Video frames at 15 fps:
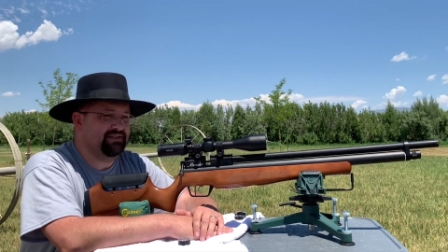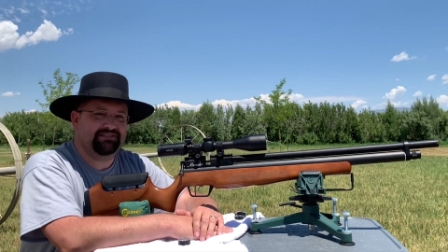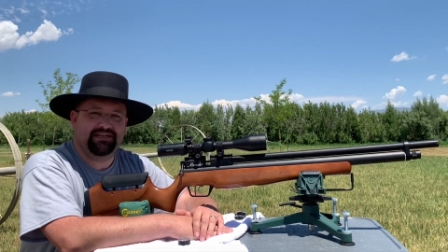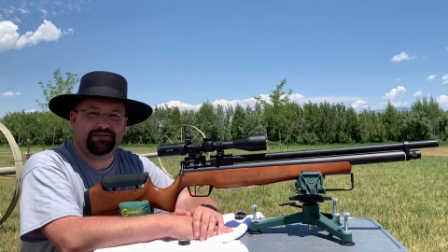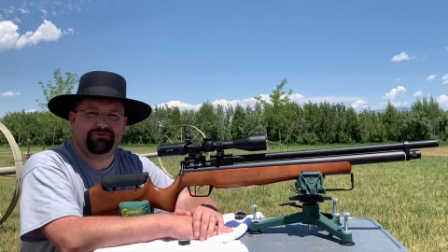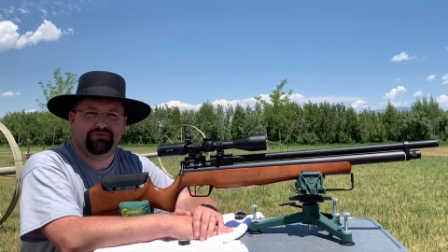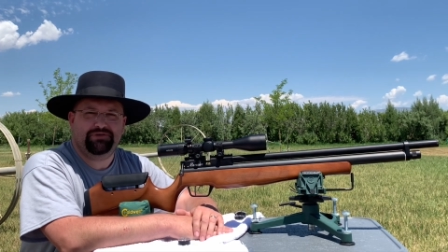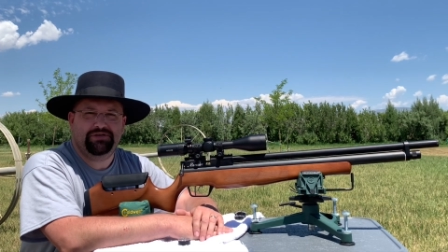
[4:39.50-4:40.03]

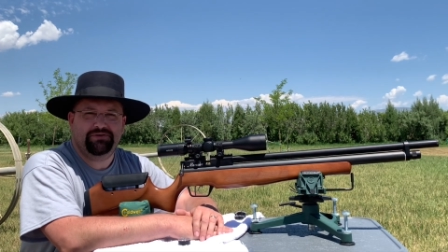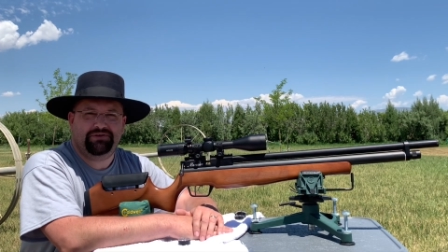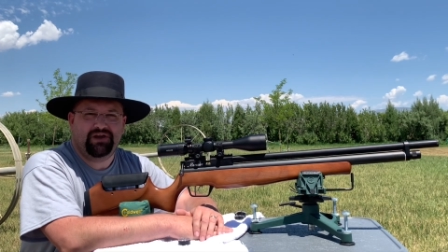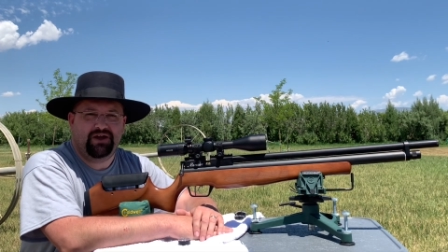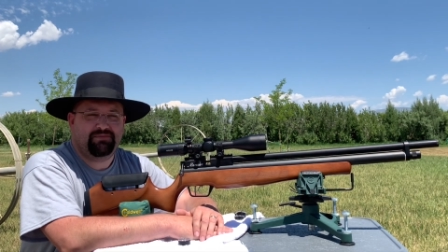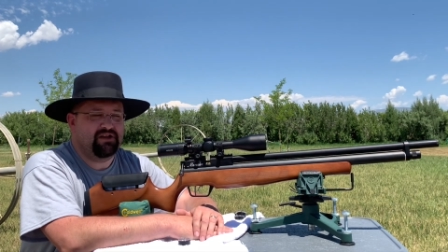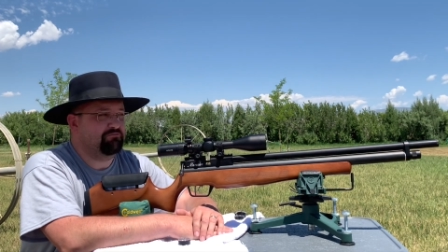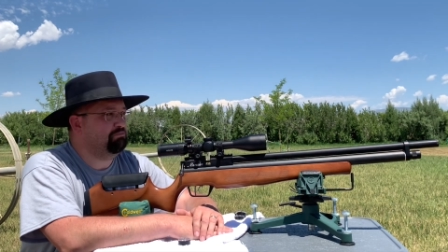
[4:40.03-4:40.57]
central
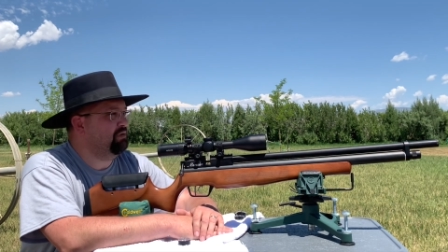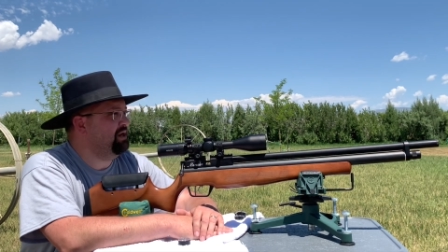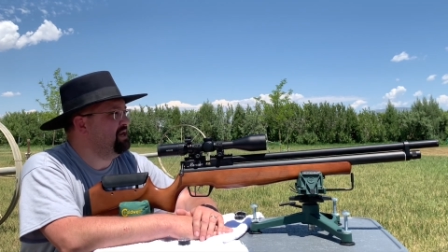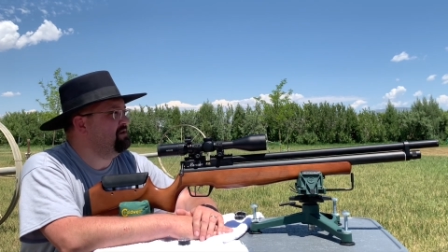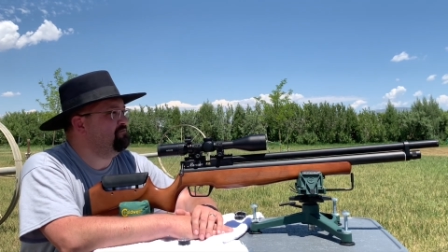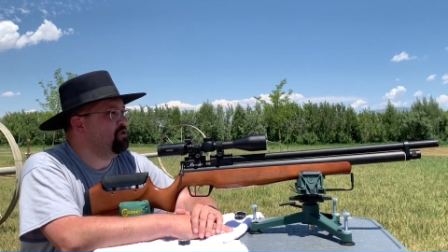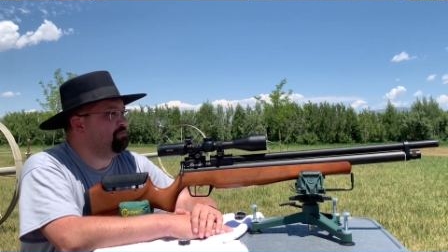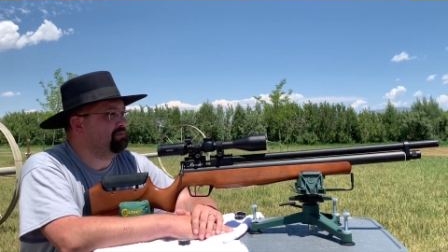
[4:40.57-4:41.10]
Utah. We have
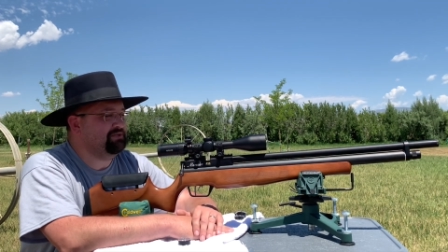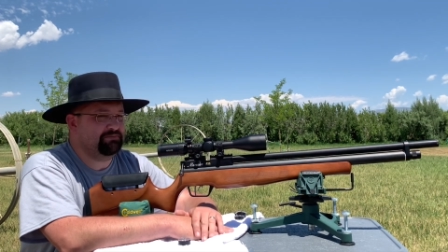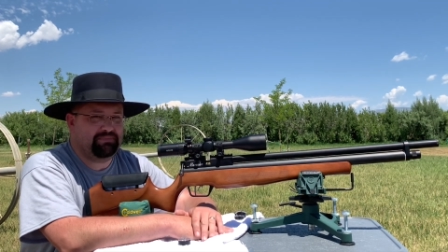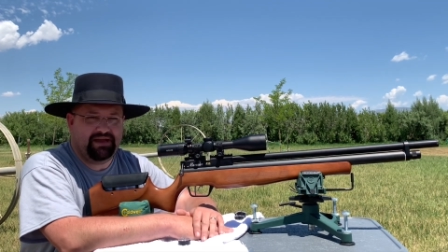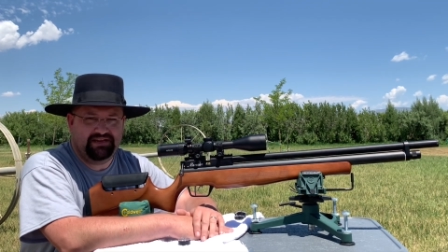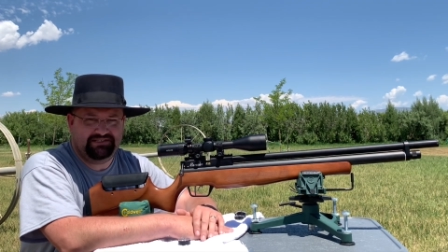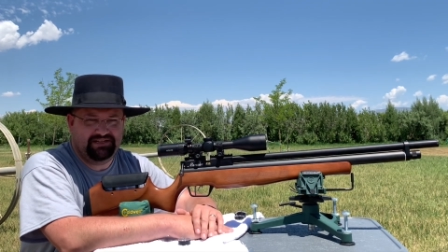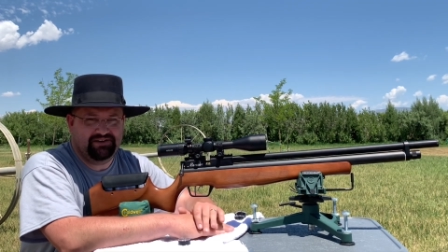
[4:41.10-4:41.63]
plenty of open
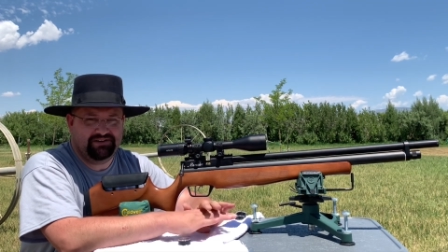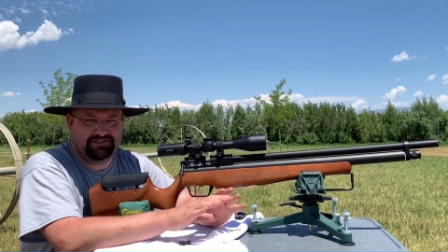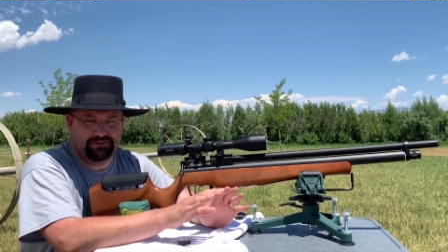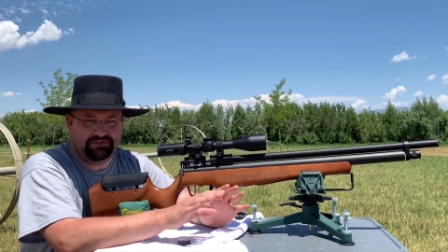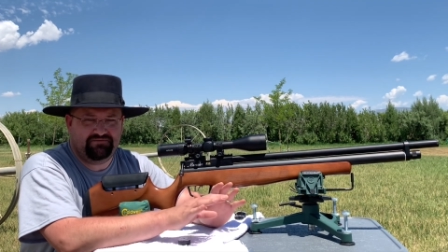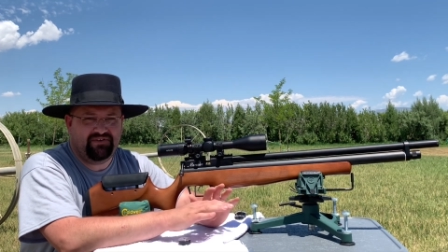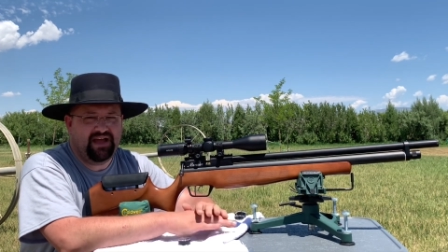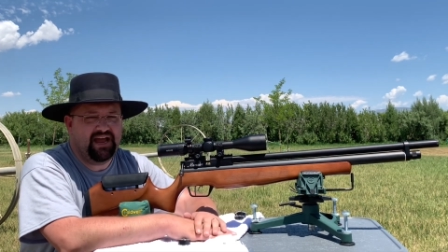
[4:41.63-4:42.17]
space here, so
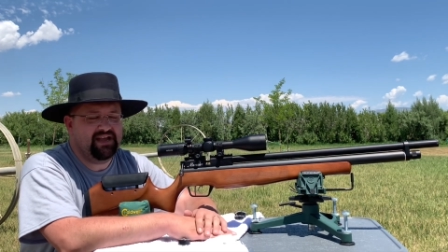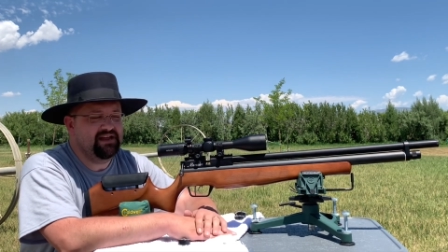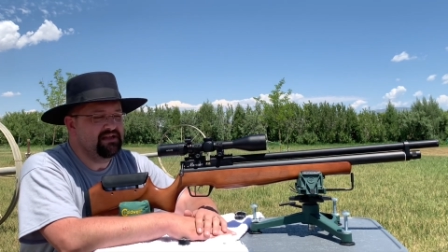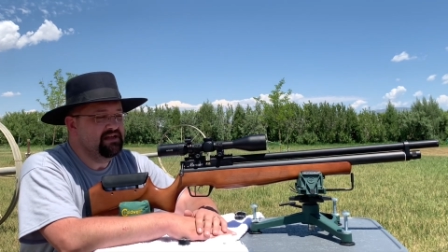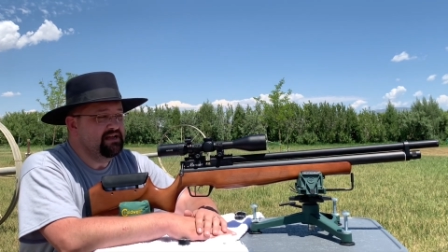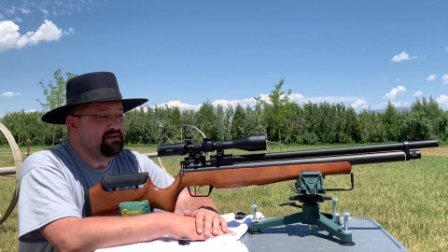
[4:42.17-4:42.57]
it's fine.